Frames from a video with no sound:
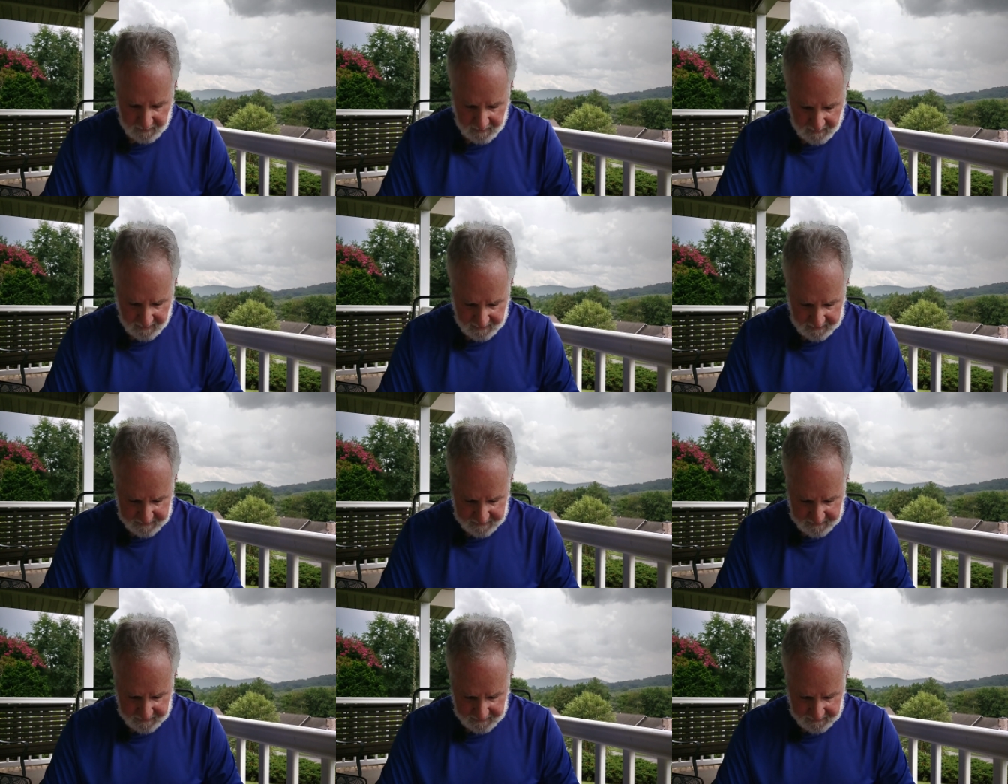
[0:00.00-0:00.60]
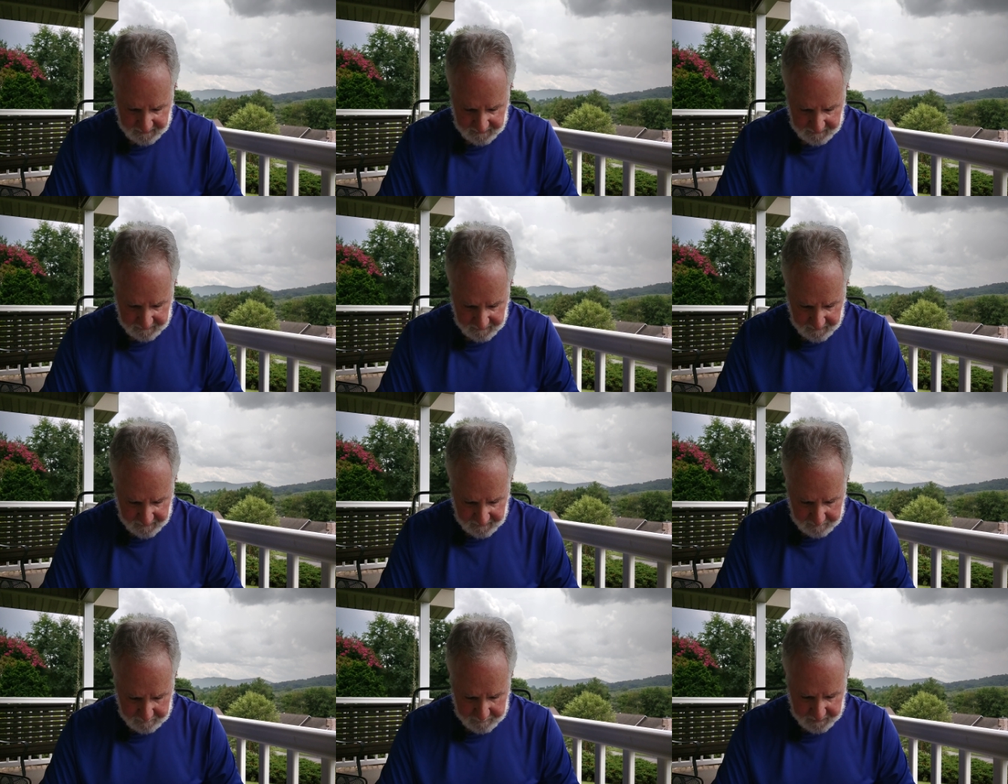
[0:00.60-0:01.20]
And then
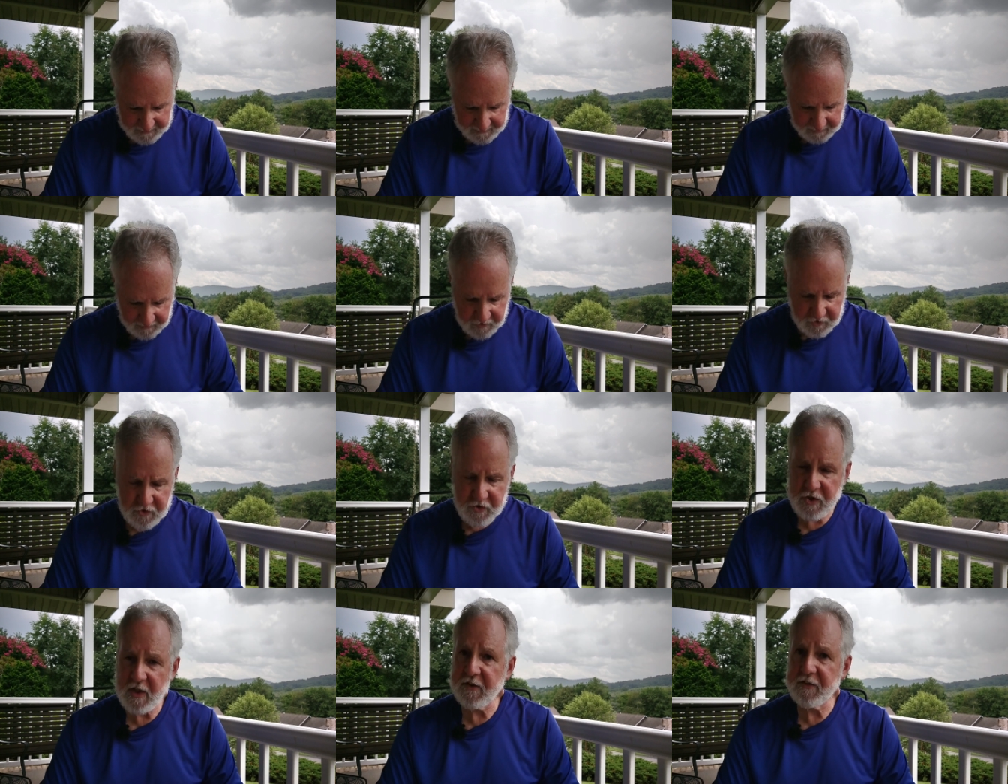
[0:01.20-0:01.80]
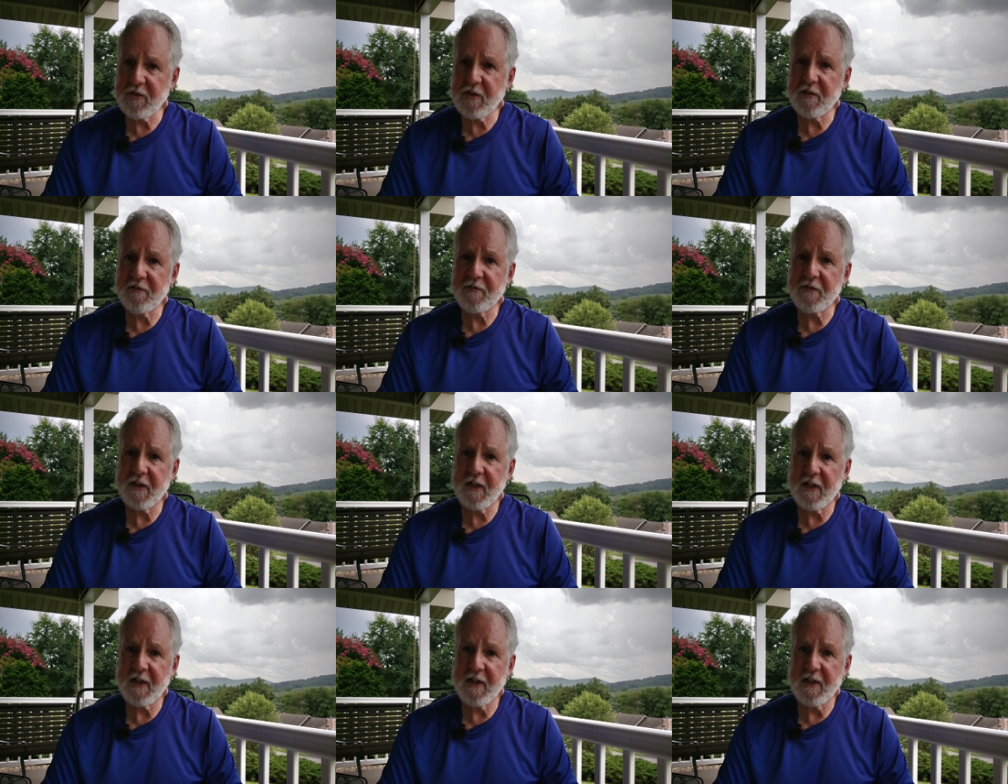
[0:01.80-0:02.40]
being
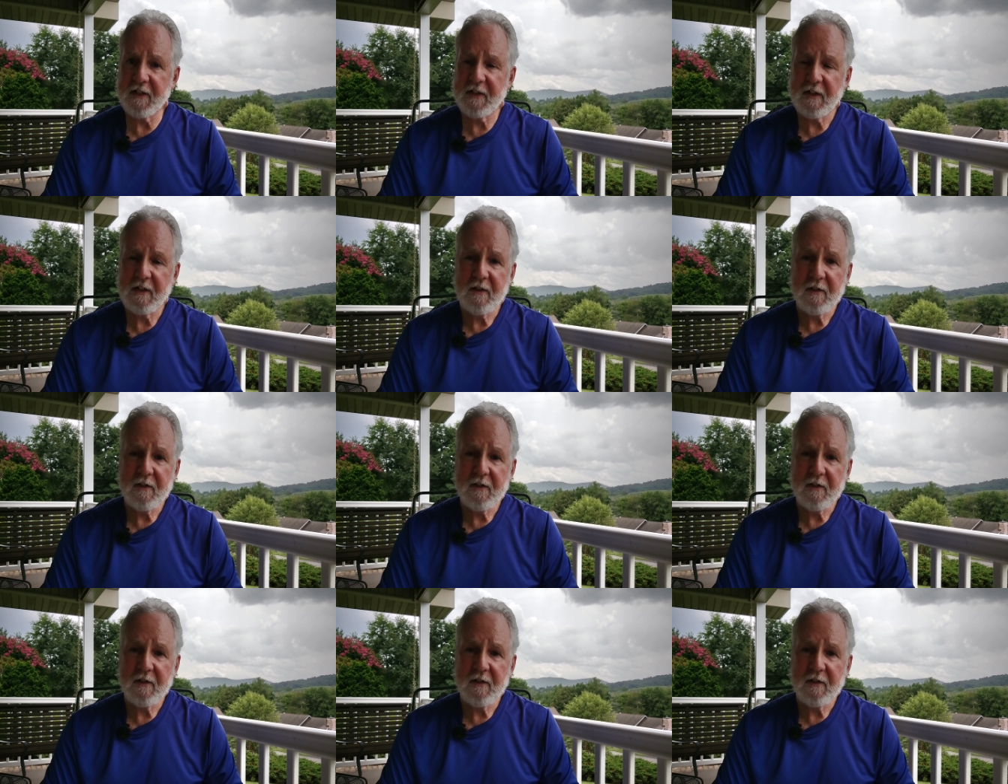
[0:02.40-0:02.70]
justified,